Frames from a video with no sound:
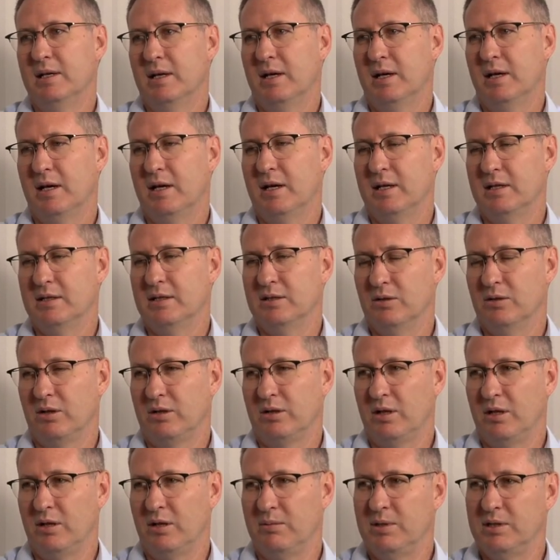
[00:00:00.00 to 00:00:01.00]
uh, is not
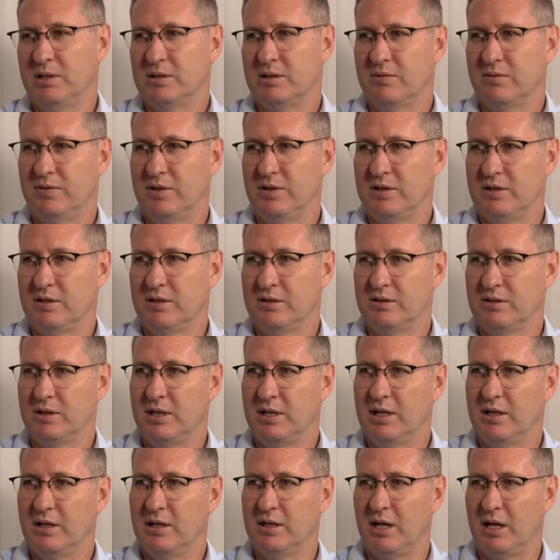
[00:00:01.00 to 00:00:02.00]
going to be sufficient to
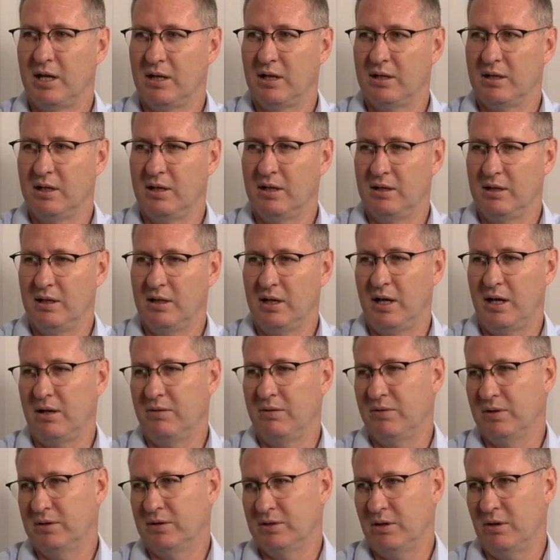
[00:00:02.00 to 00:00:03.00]
get it out of, it, out
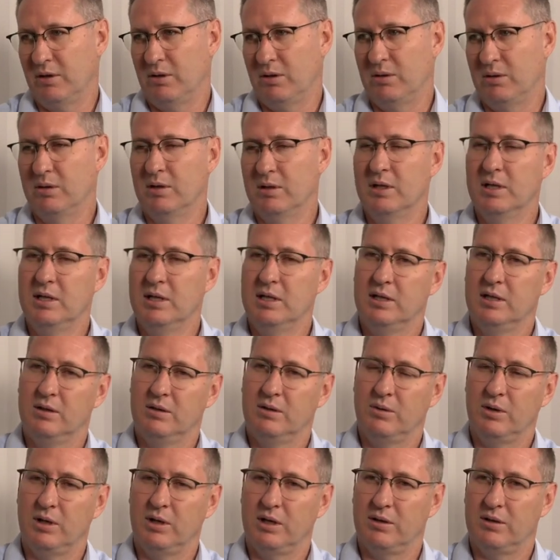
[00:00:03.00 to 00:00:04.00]
of its hole
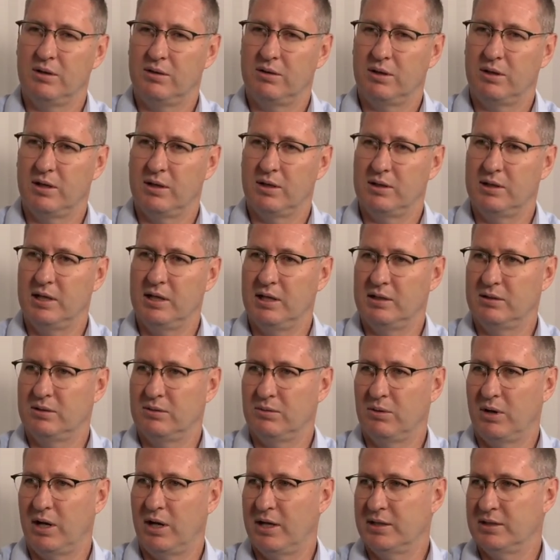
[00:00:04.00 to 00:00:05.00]
with uh, debt
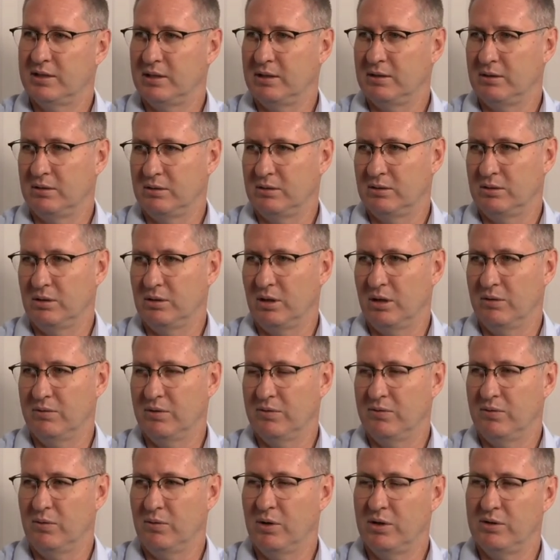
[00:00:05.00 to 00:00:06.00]
rising to over
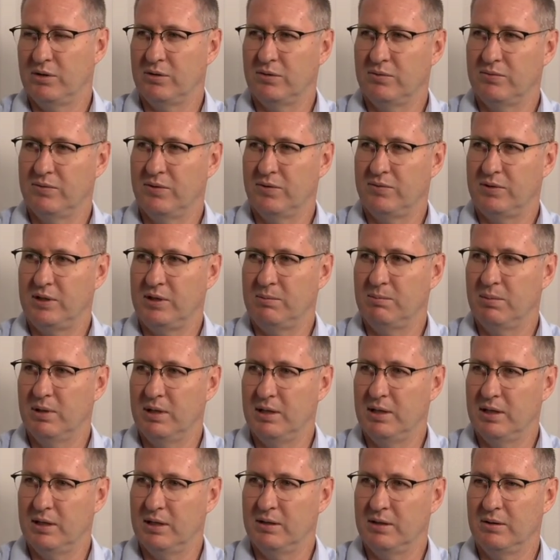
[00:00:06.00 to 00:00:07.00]
450
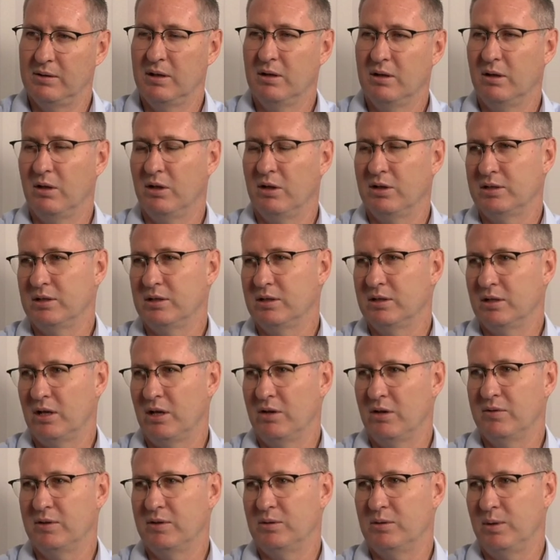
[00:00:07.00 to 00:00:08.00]
billion, losses
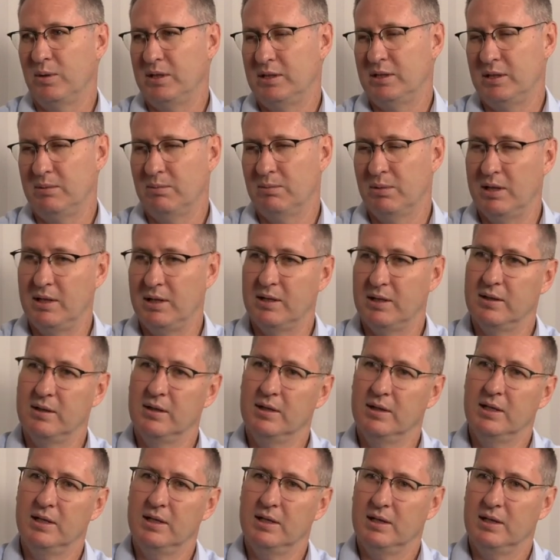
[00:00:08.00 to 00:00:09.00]
over 20 billion,
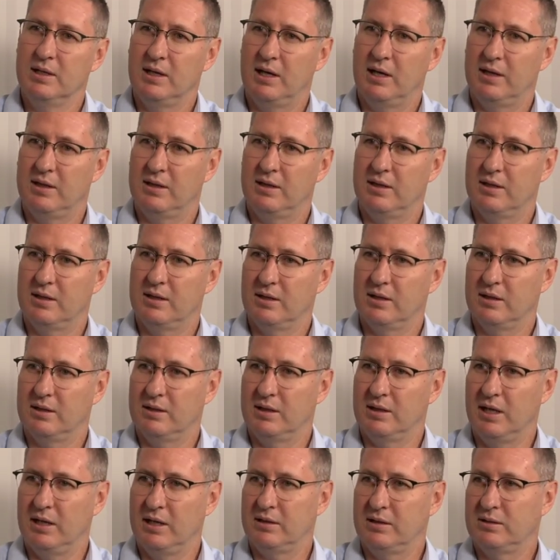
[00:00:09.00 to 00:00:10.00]
and the
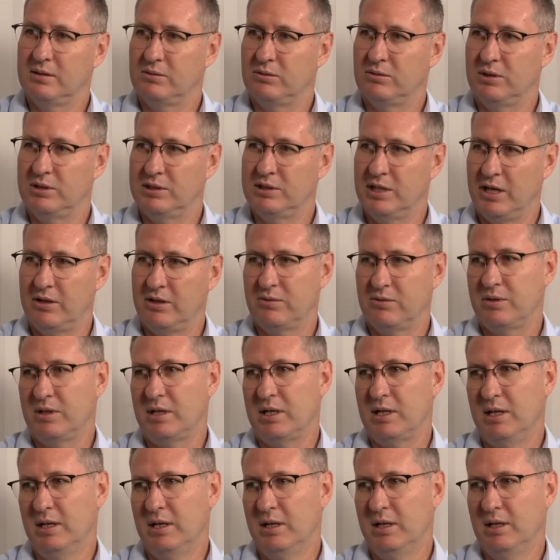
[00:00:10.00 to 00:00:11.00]
debt
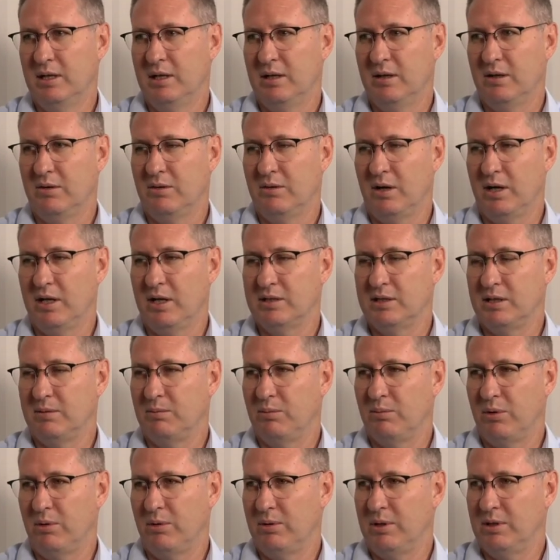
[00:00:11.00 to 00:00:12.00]
trajectory rising
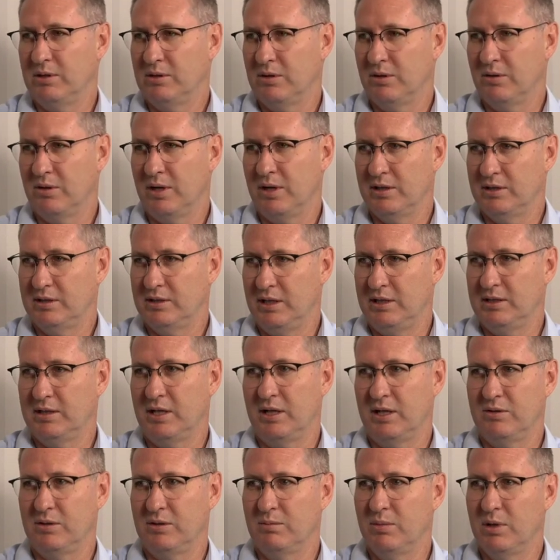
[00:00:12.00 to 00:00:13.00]
probably to around
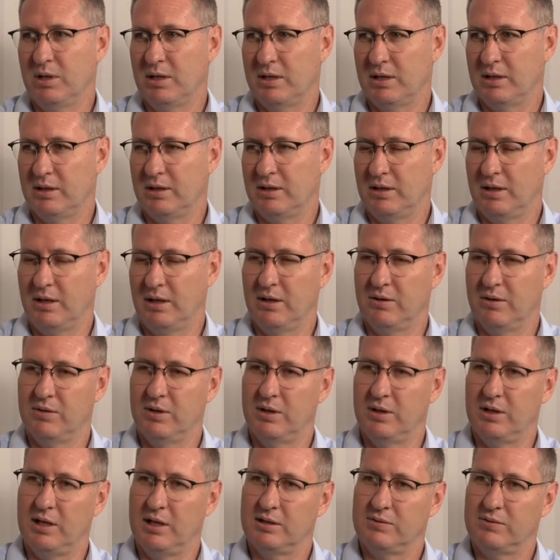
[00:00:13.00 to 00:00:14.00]
600 billion uh, over
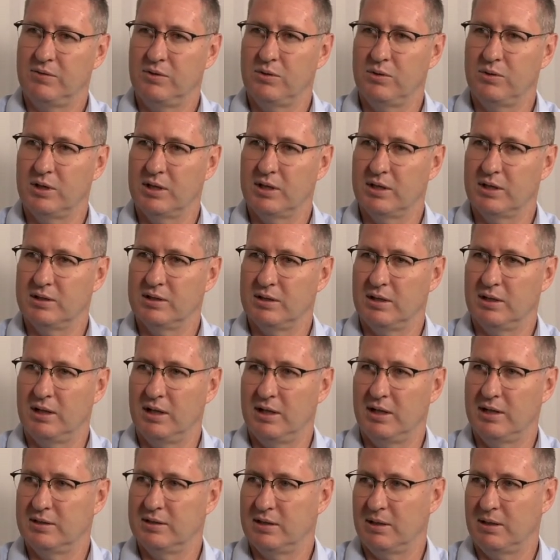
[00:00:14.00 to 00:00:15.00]
the next few years,
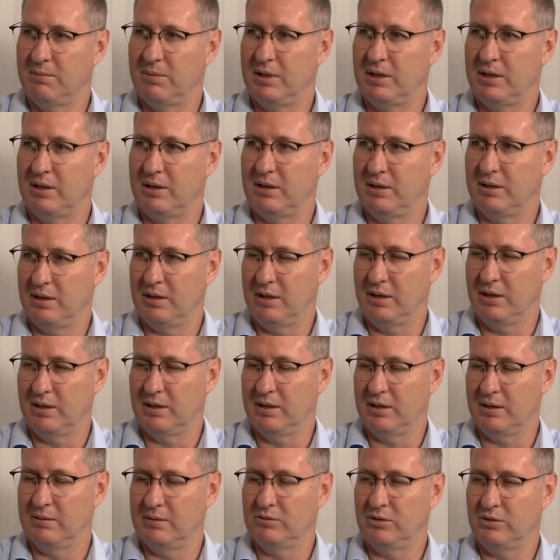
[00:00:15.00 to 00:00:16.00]
unless something uh,
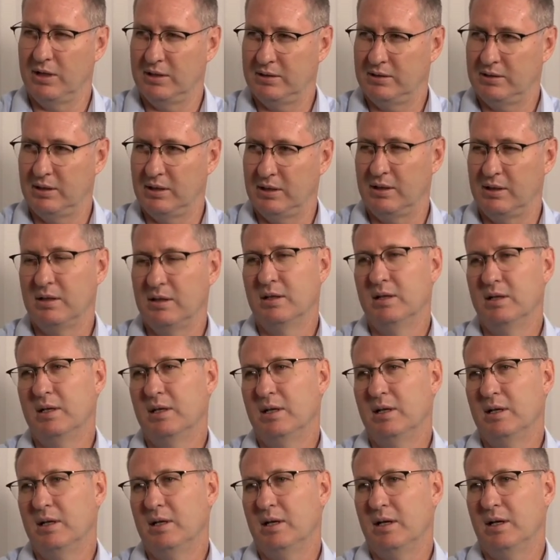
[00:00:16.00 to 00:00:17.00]
drastic,
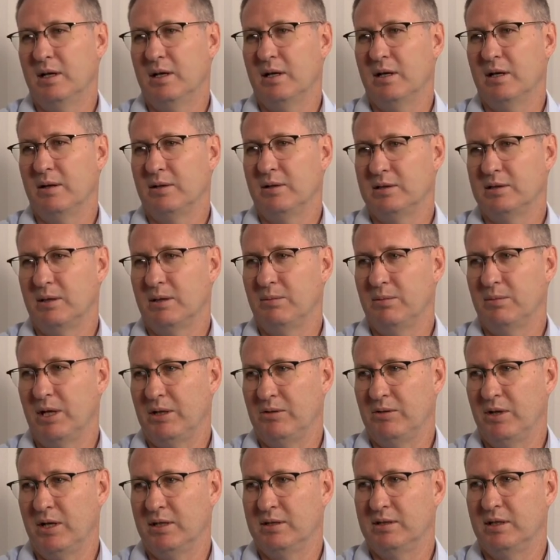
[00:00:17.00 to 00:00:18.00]
uh, some
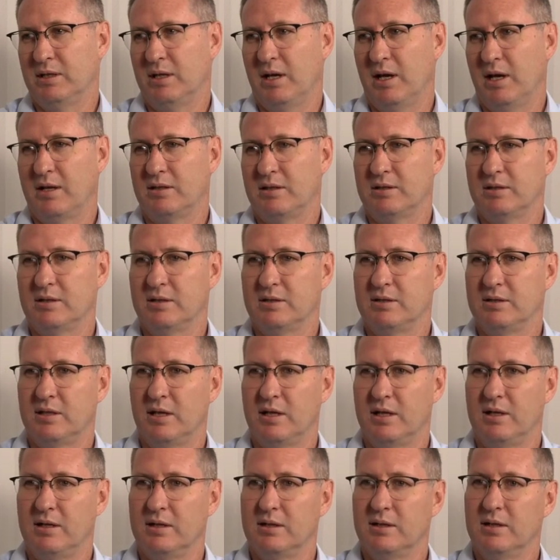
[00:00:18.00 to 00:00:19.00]
drastic action is
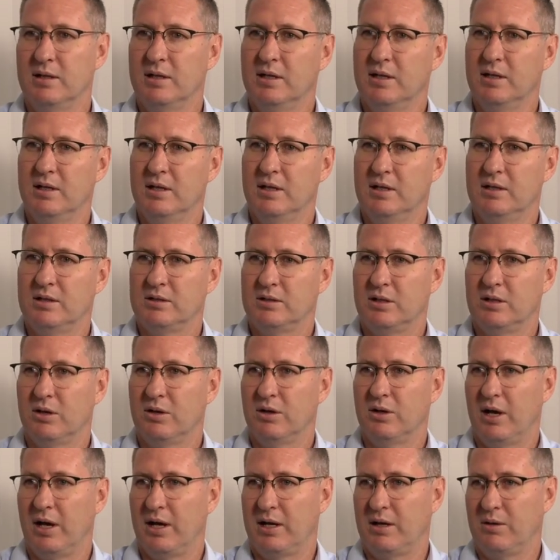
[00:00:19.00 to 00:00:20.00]
taken.
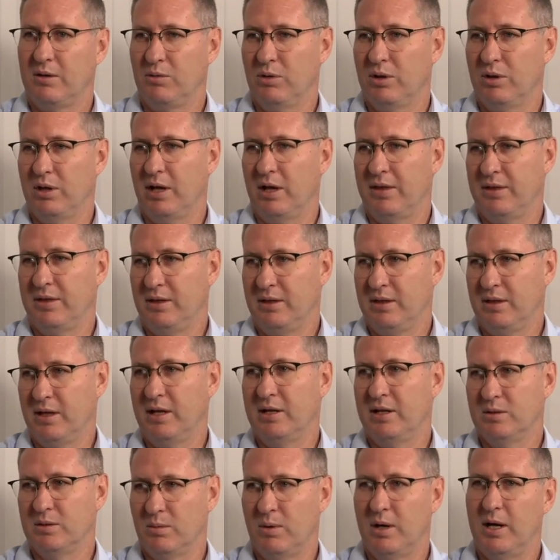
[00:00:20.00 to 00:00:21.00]
So I, I, think
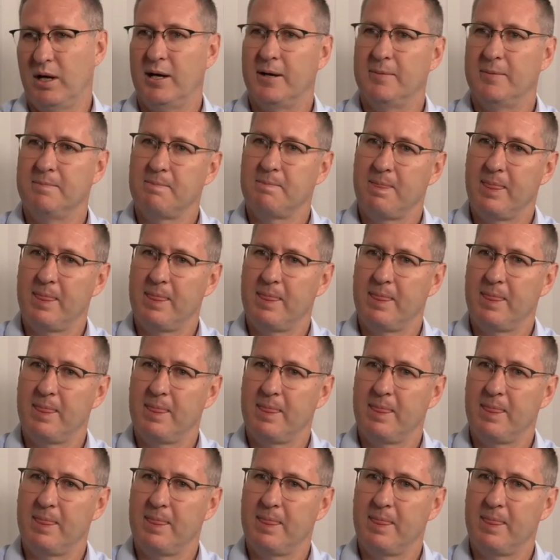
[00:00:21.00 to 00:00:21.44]
that is why